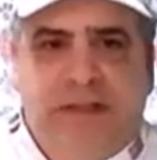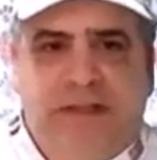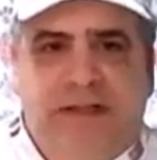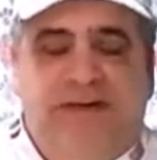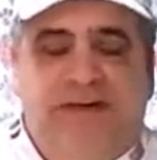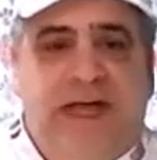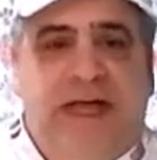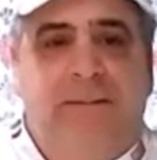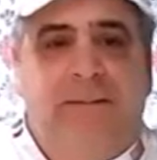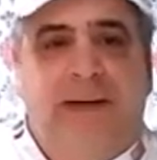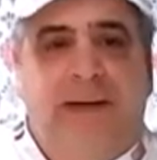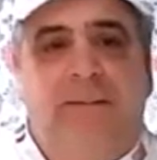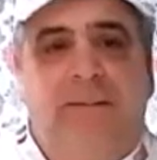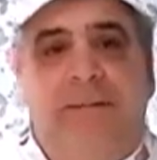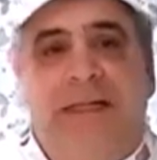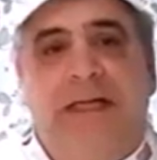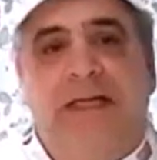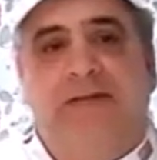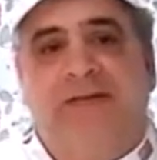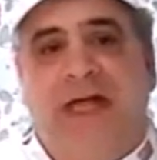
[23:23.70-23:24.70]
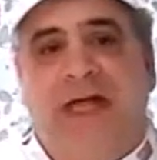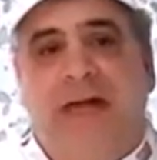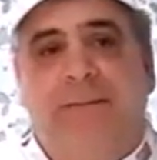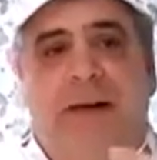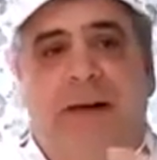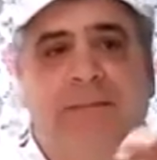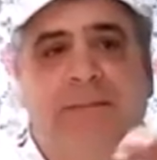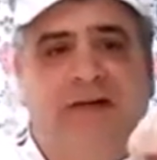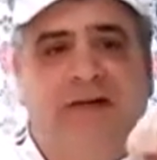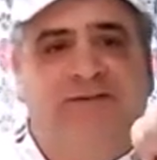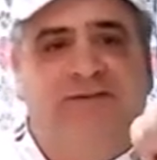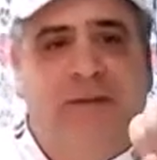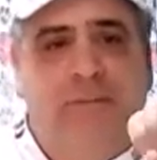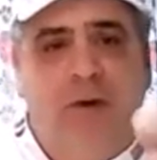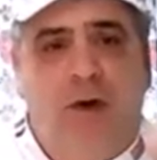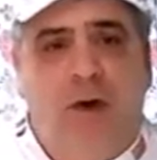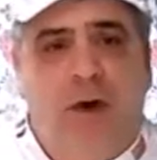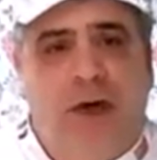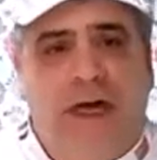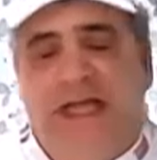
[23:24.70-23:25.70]
it's not about me. It's not about pasta
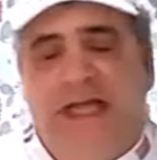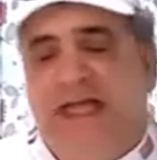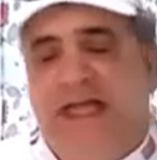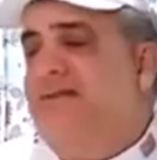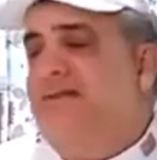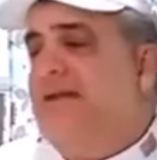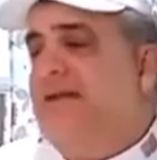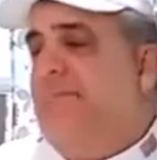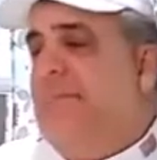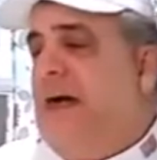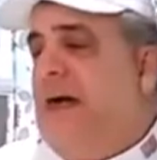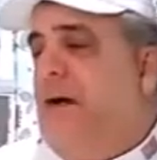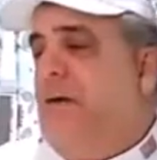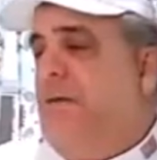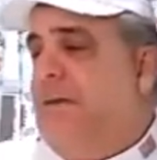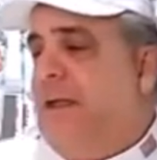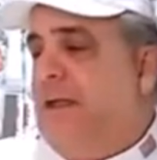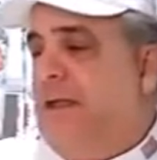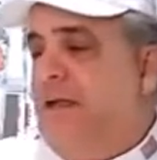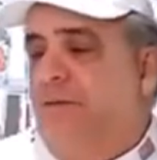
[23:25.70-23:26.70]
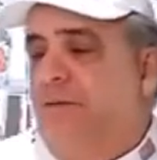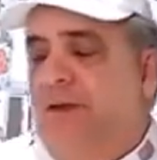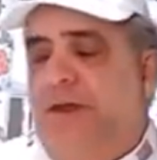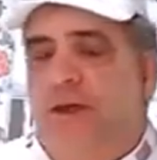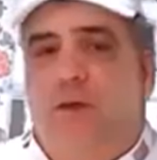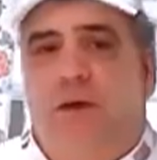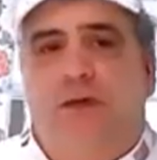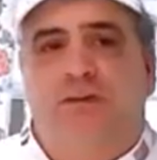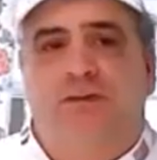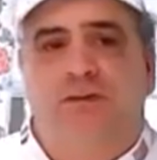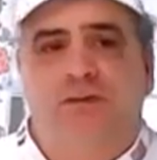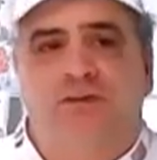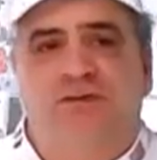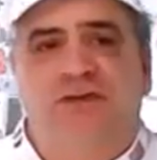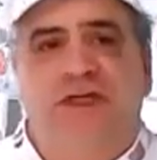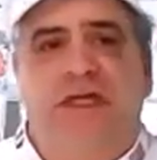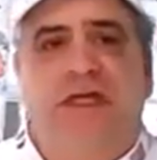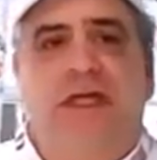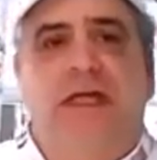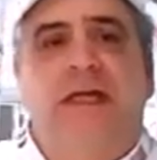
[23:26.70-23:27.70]
more. It's about Pellegrino
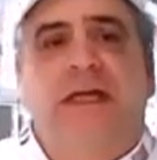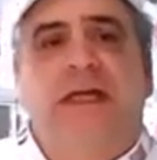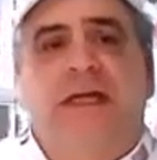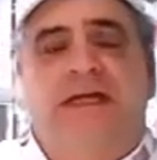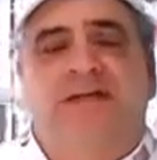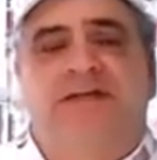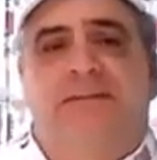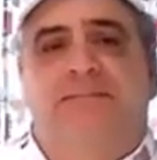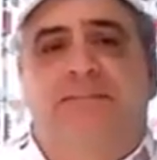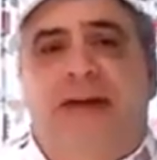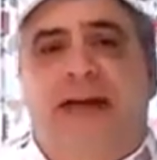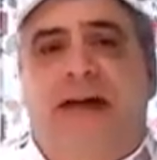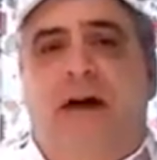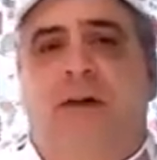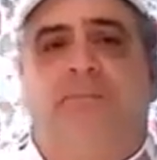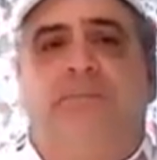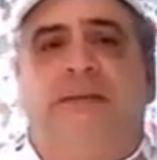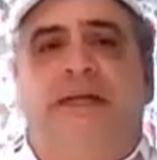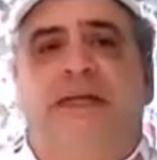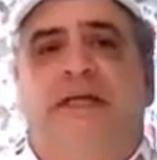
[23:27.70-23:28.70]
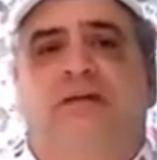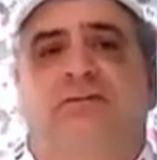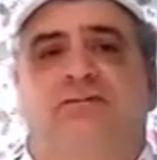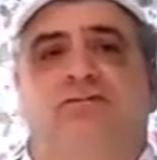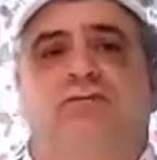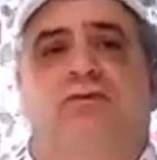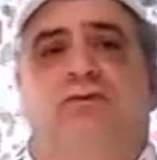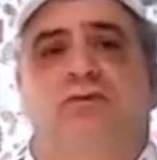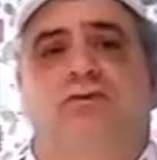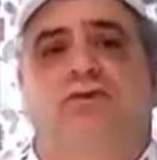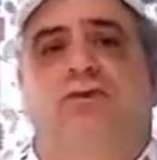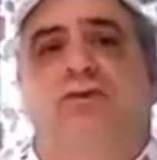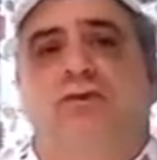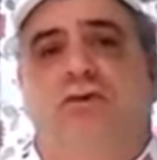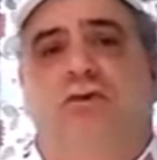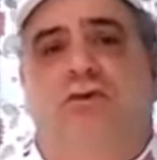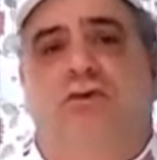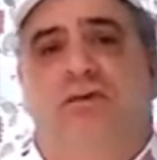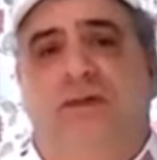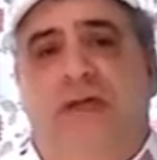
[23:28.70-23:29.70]
Artusi. It's about being true
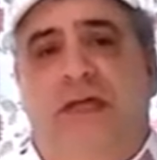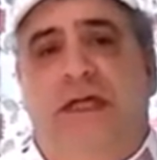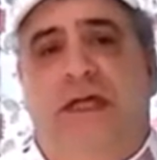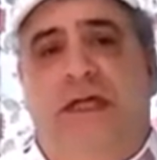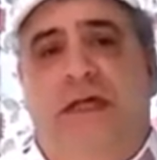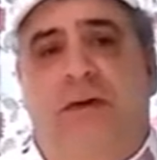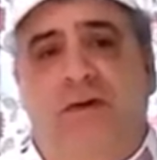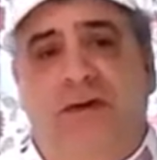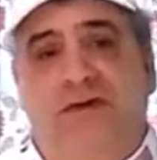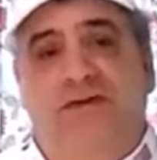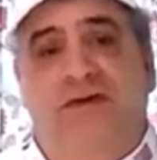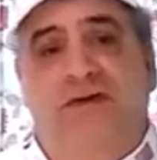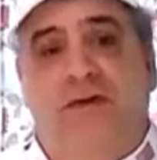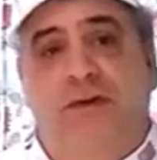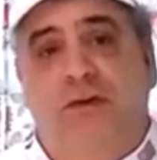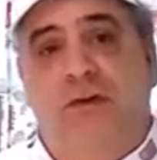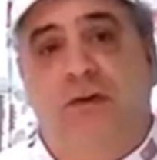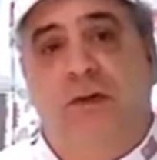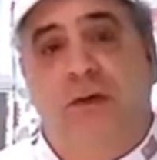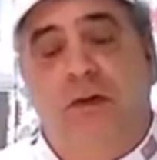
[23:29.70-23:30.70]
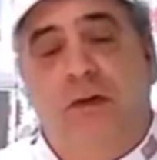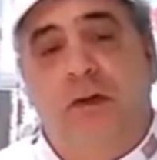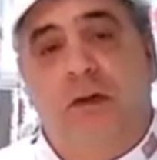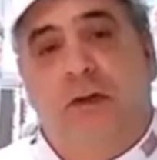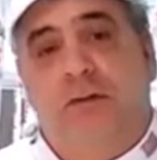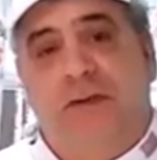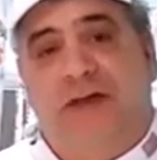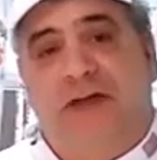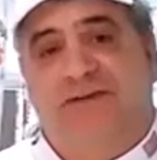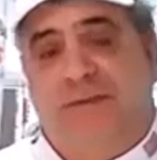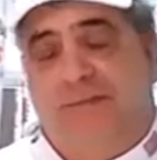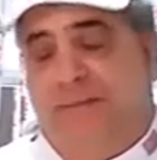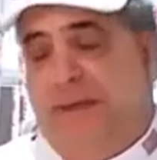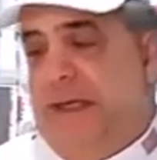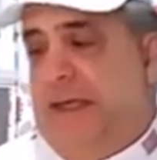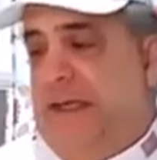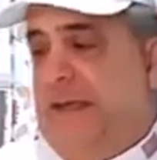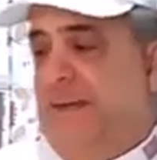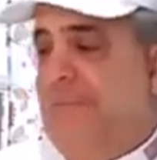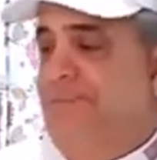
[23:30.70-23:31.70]
to the original
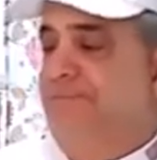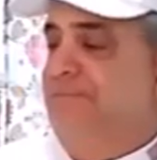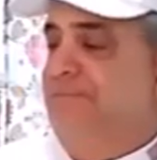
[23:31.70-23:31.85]
recipe.